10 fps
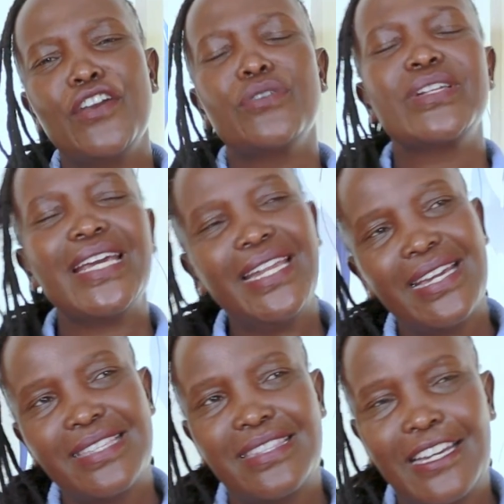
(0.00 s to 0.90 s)
You
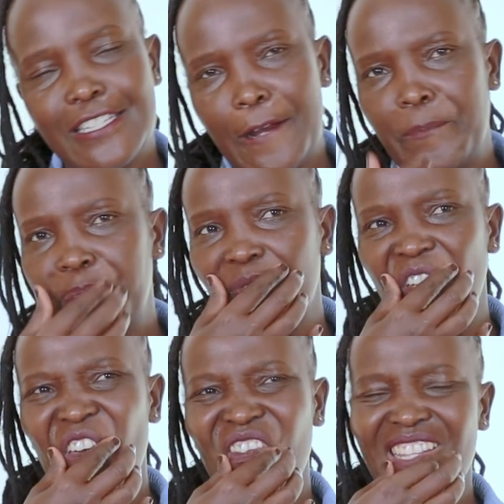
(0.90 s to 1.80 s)
realize that
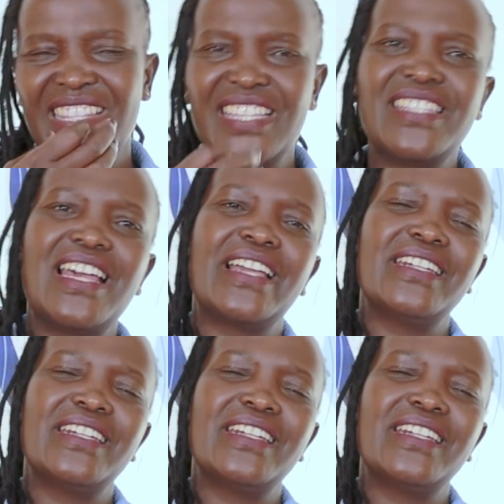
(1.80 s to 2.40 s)
even this